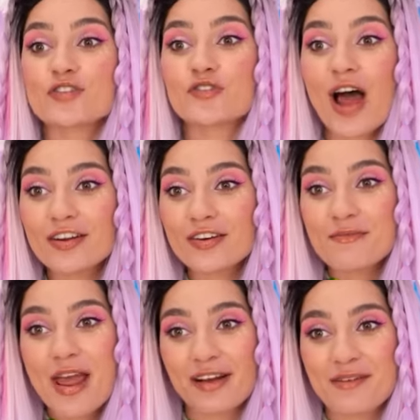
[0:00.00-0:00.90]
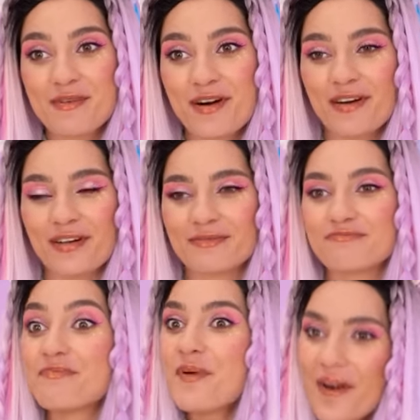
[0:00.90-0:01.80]
Truly
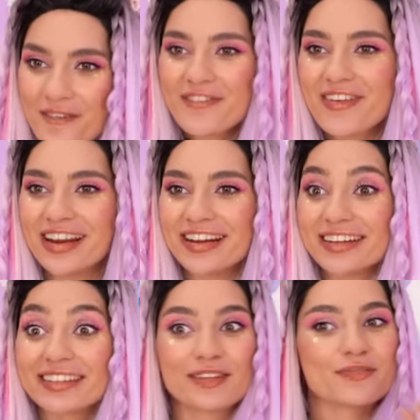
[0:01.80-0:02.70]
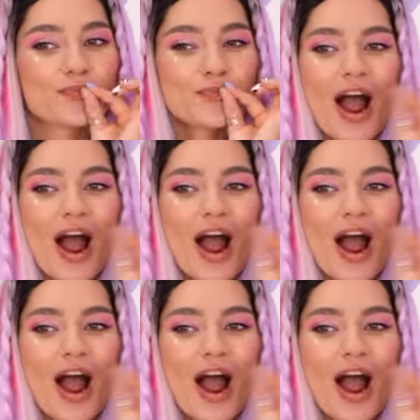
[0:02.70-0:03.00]
remarkable! Perfect!